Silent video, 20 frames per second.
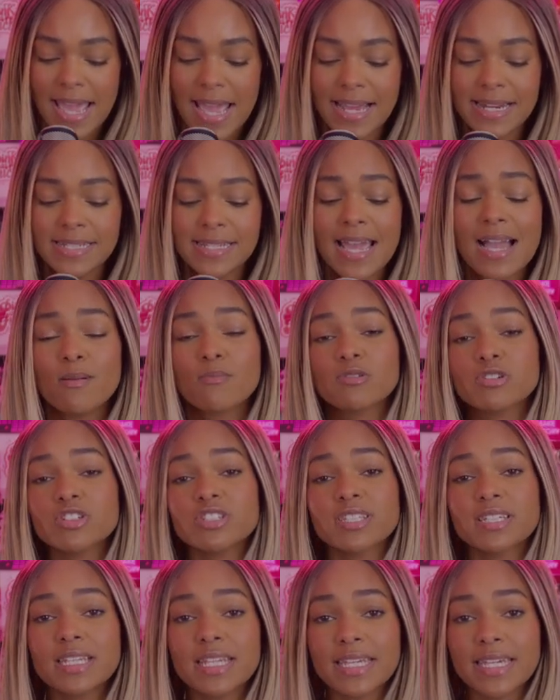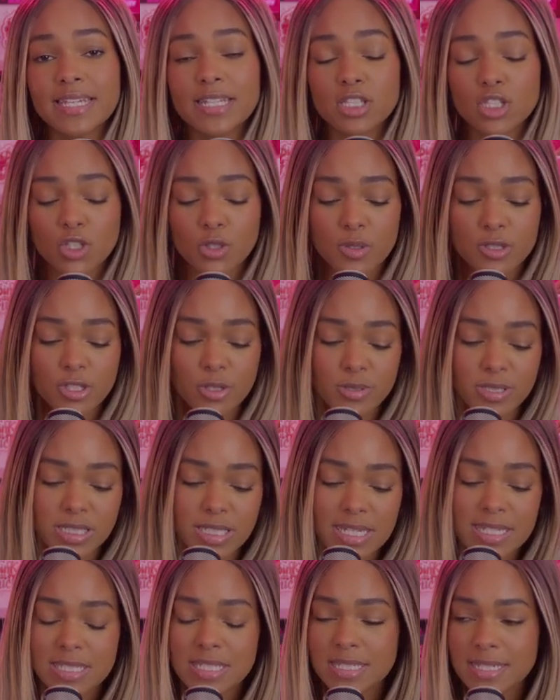And yeah, we're just going to get into it. So
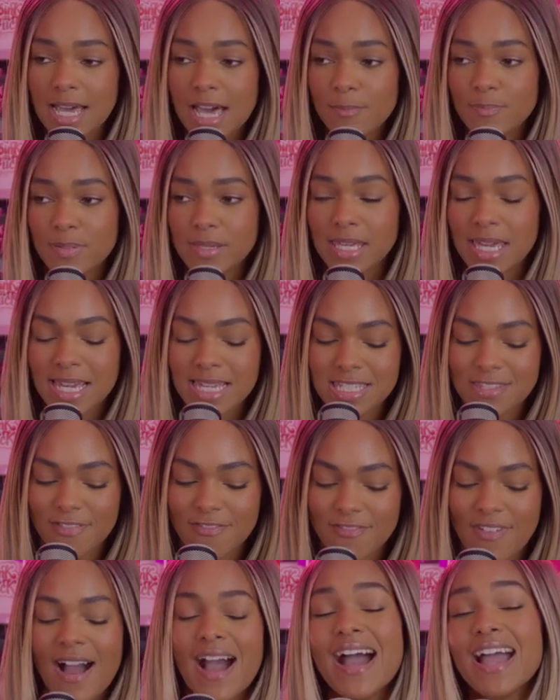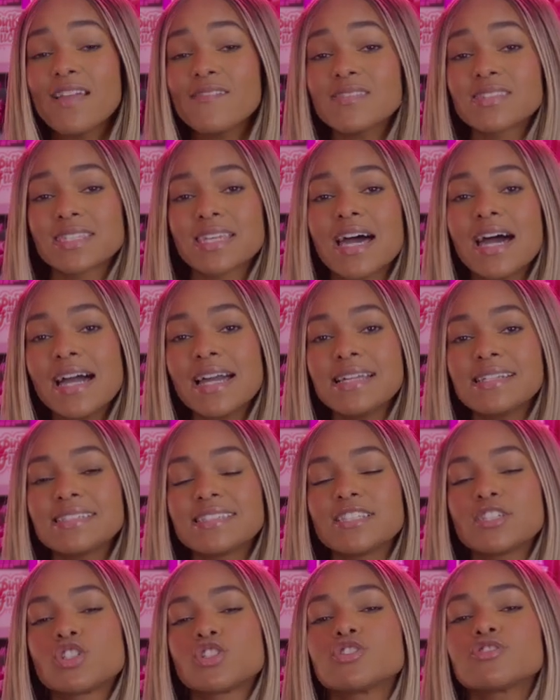today's topic is 5
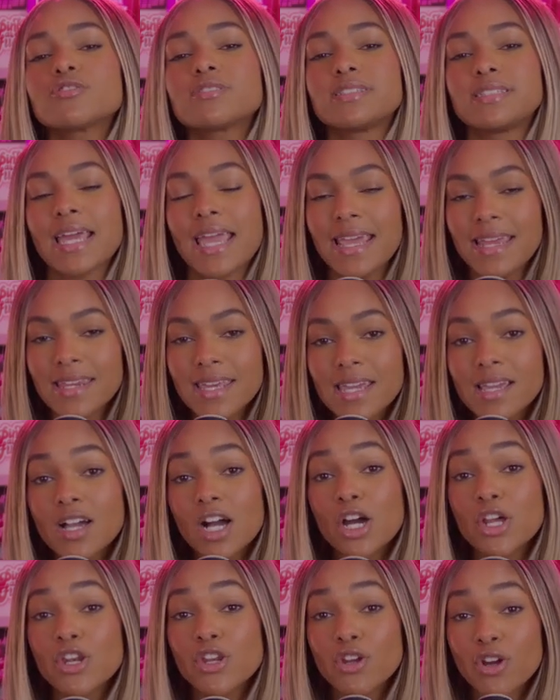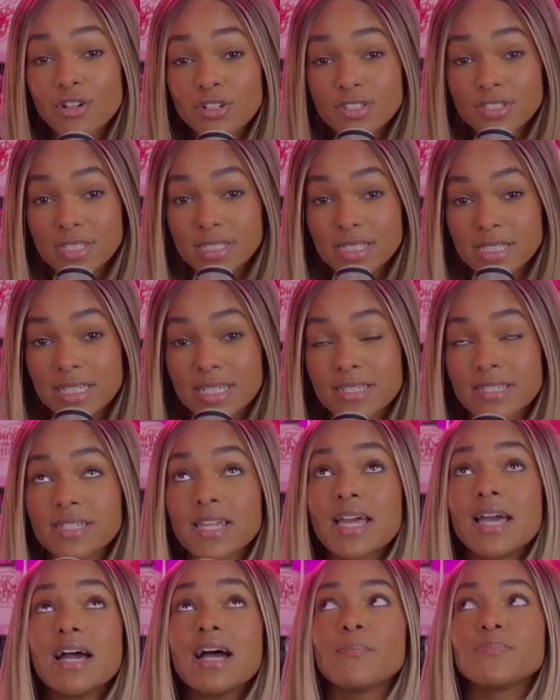signs that you're dating a narcissist.
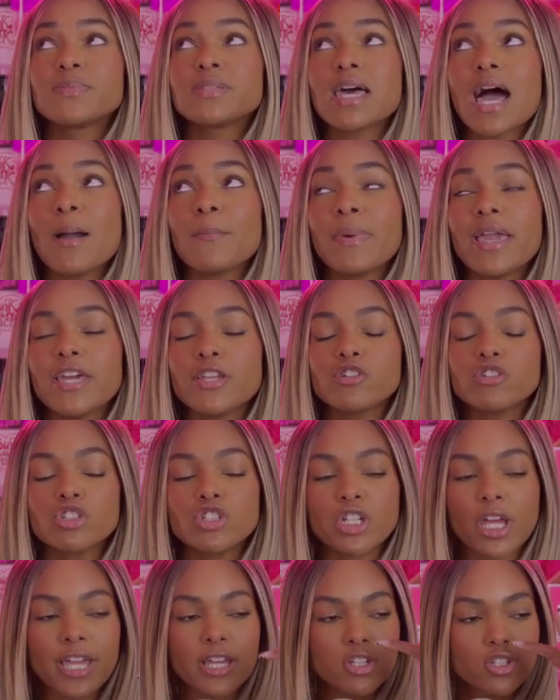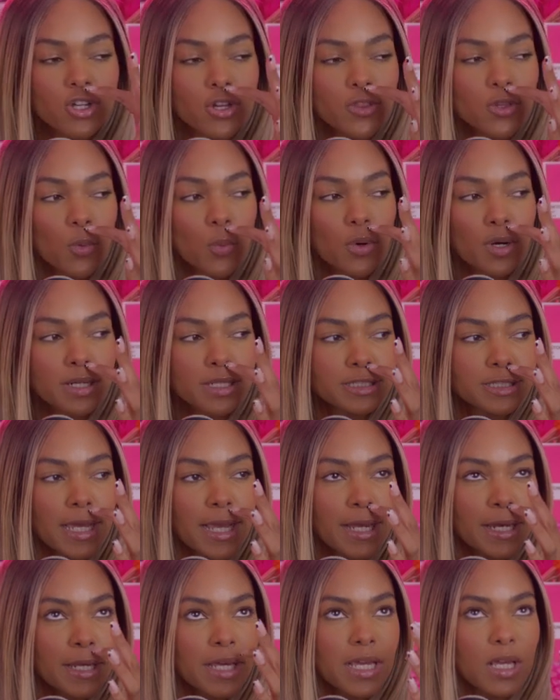I'm interchanging the word
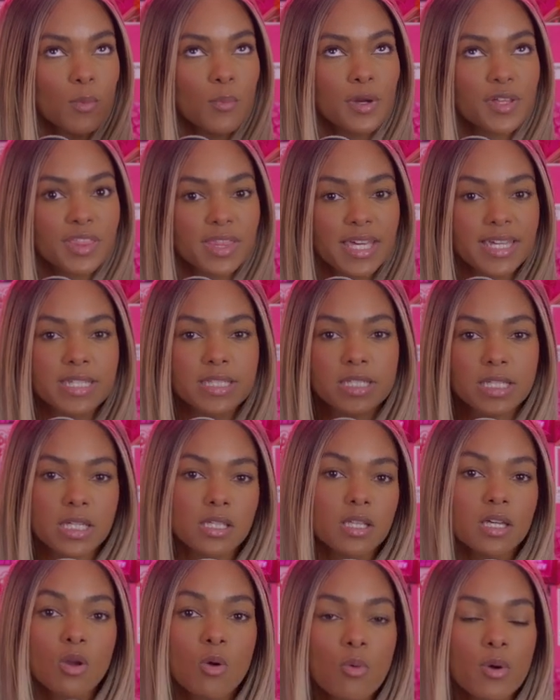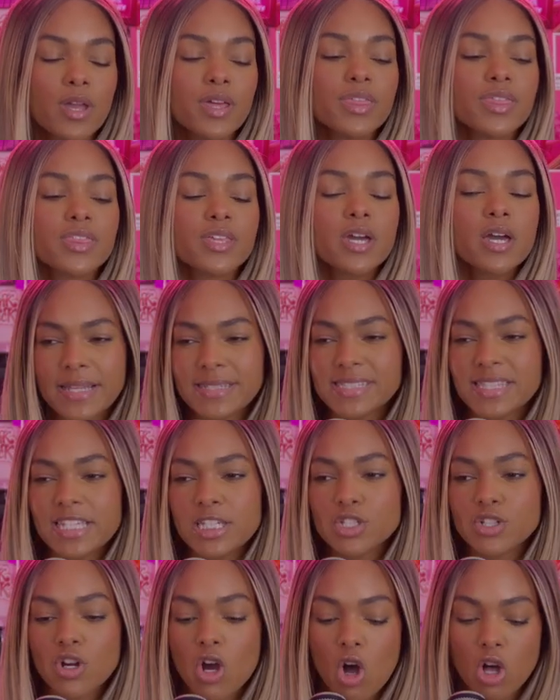dating with like dealing with, because
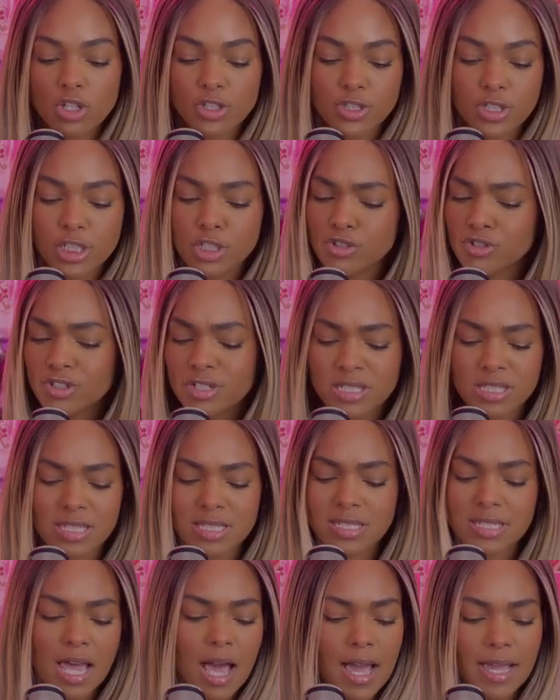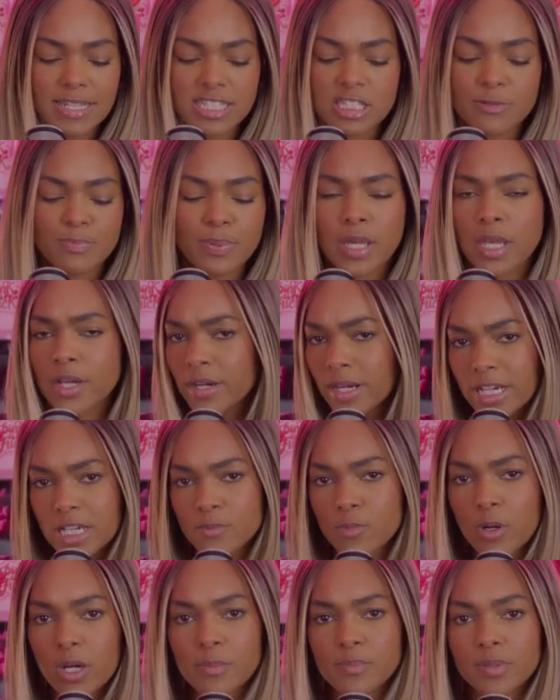these are just the signs,
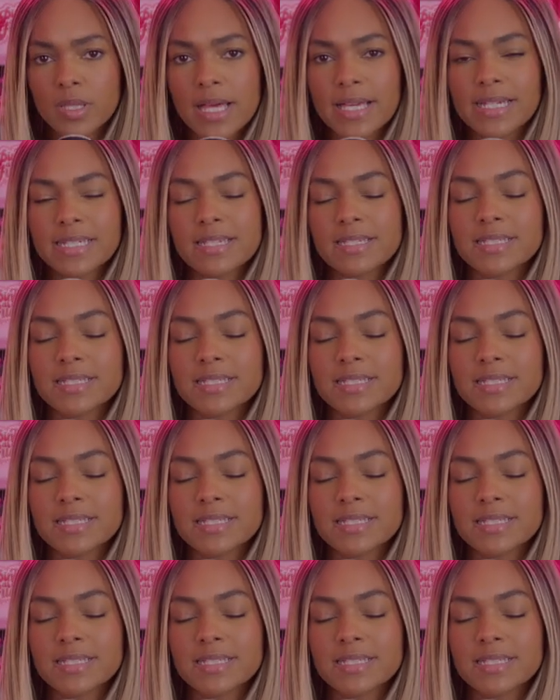period, point blank.